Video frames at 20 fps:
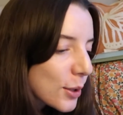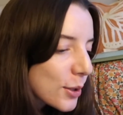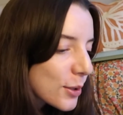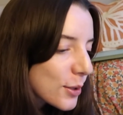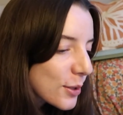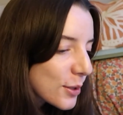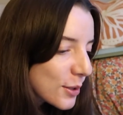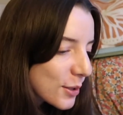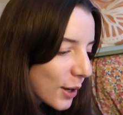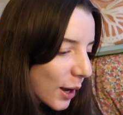
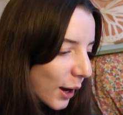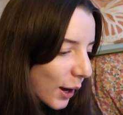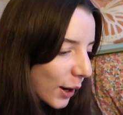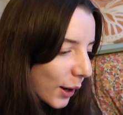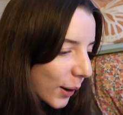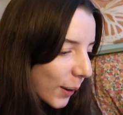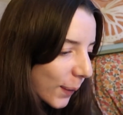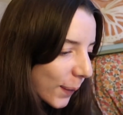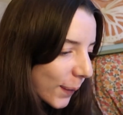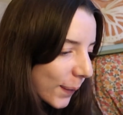
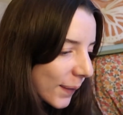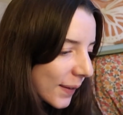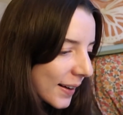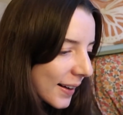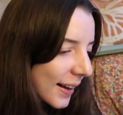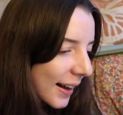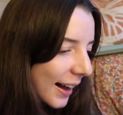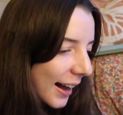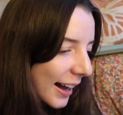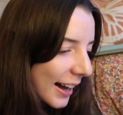So,
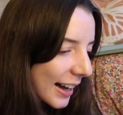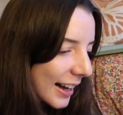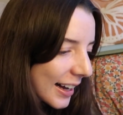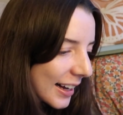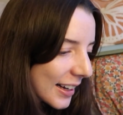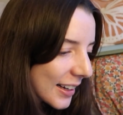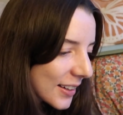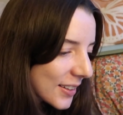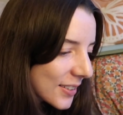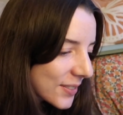
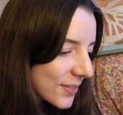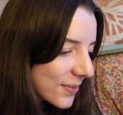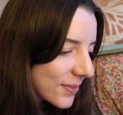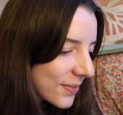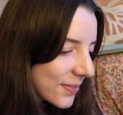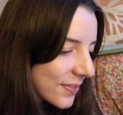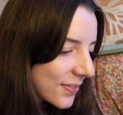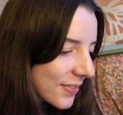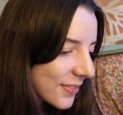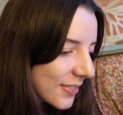um,
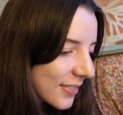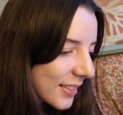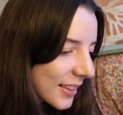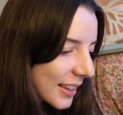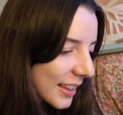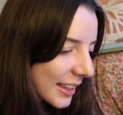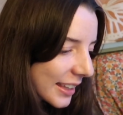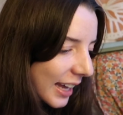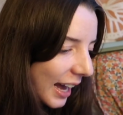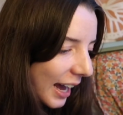
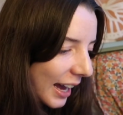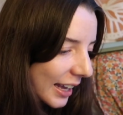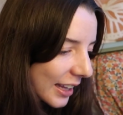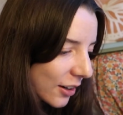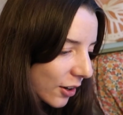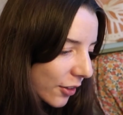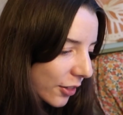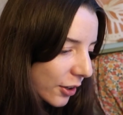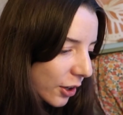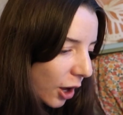yeah, and
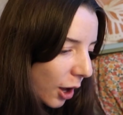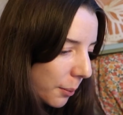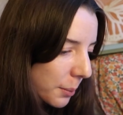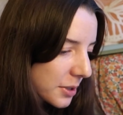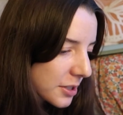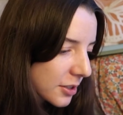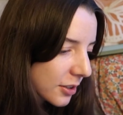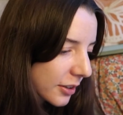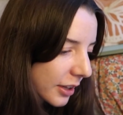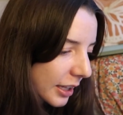all the
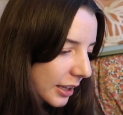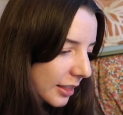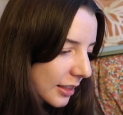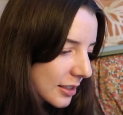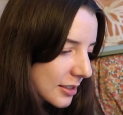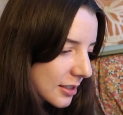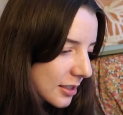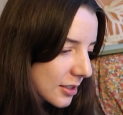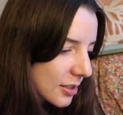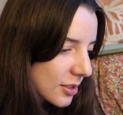comments are like,
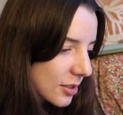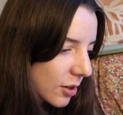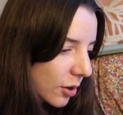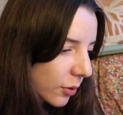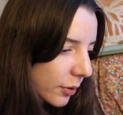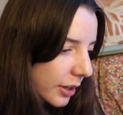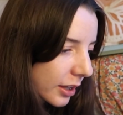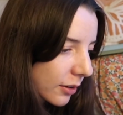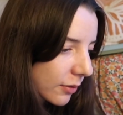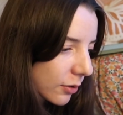this is
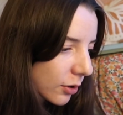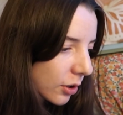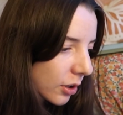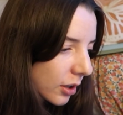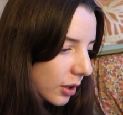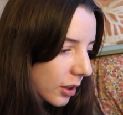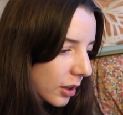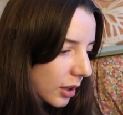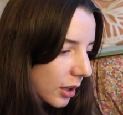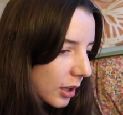so evil.